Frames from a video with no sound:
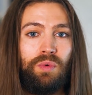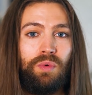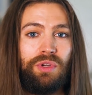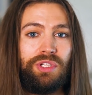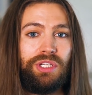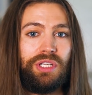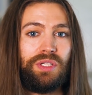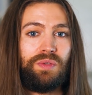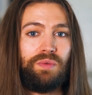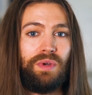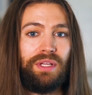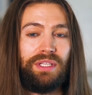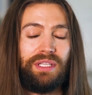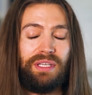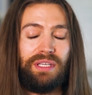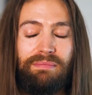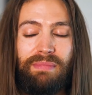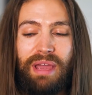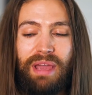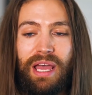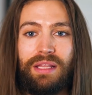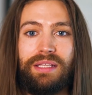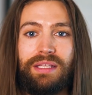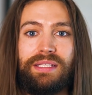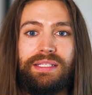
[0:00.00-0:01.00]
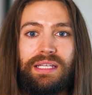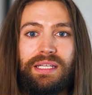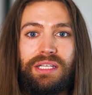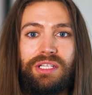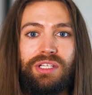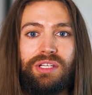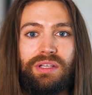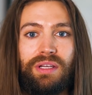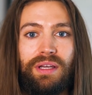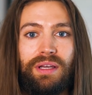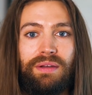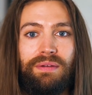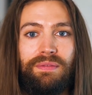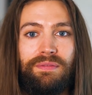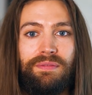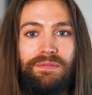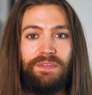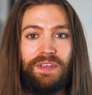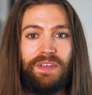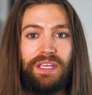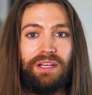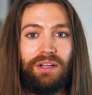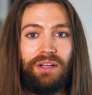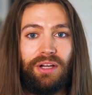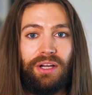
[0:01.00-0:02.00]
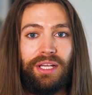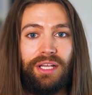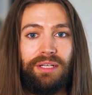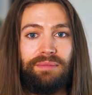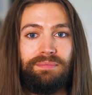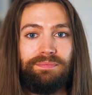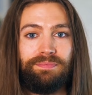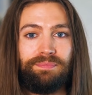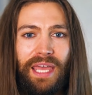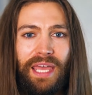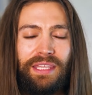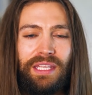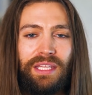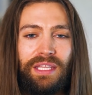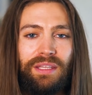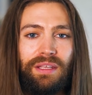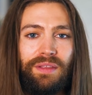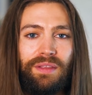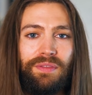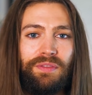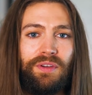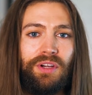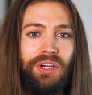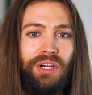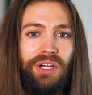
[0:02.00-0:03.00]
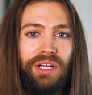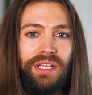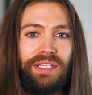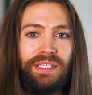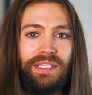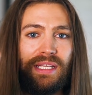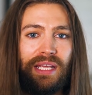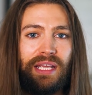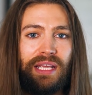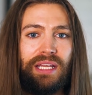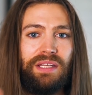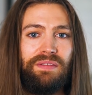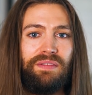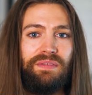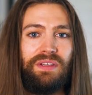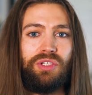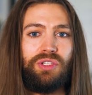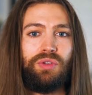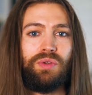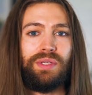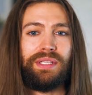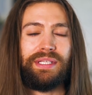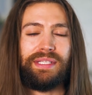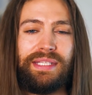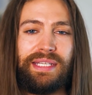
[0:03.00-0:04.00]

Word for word: which is what the Malassezia feed on. And then the third is the individual's